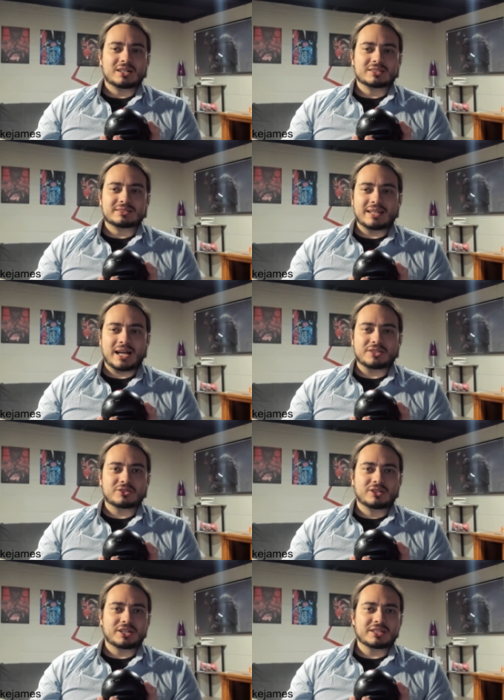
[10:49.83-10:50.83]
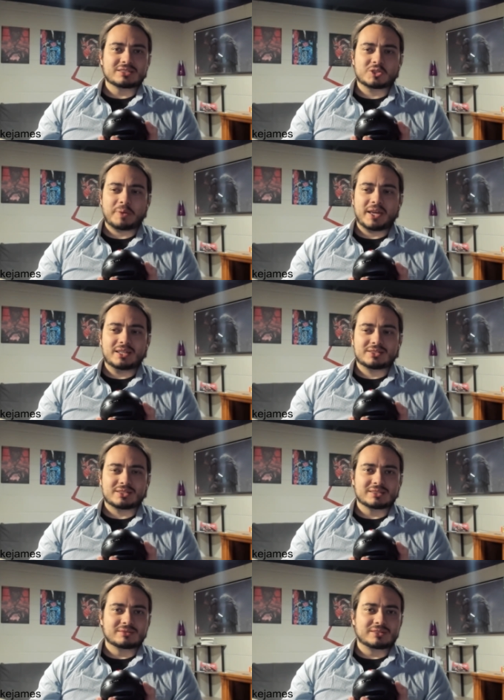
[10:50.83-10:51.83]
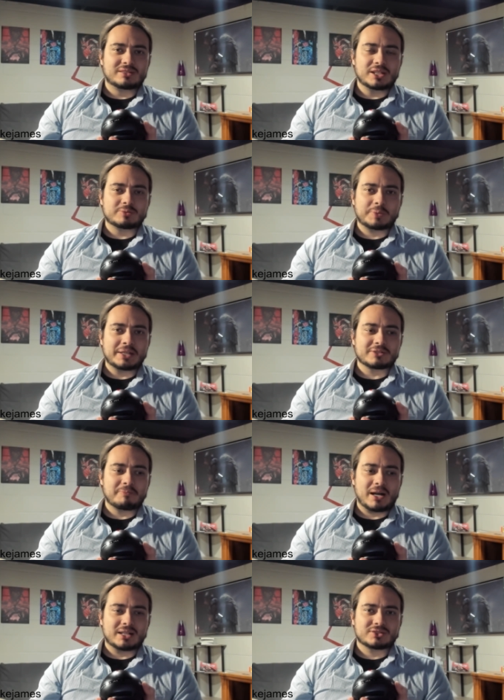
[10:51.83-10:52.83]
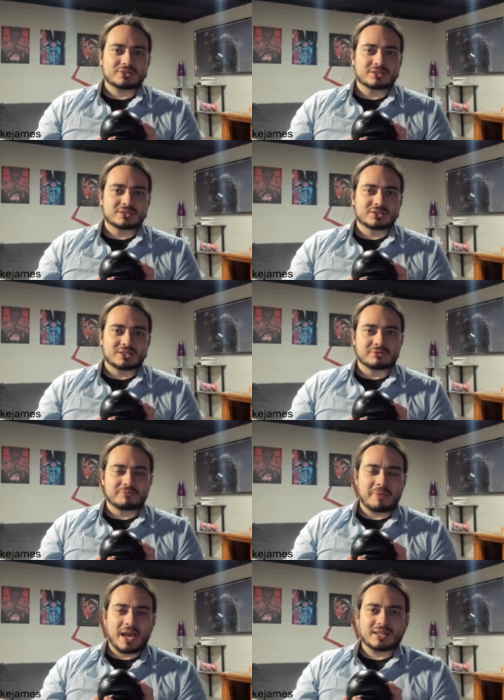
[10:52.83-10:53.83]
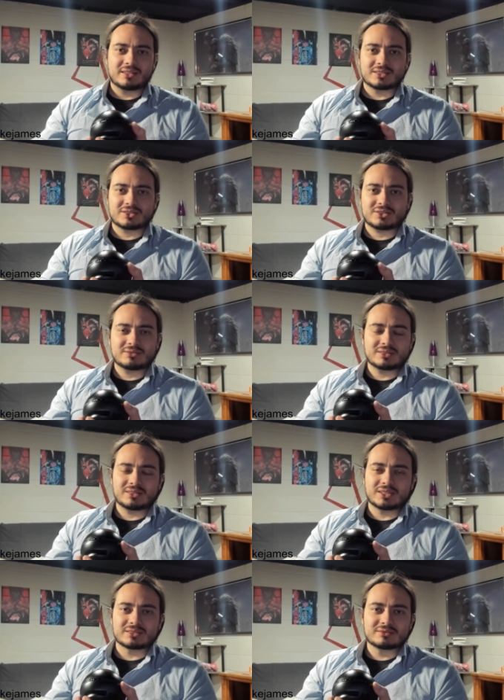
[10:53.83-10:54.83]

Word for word: non-Euclidean space and deep space monsters of madness, and like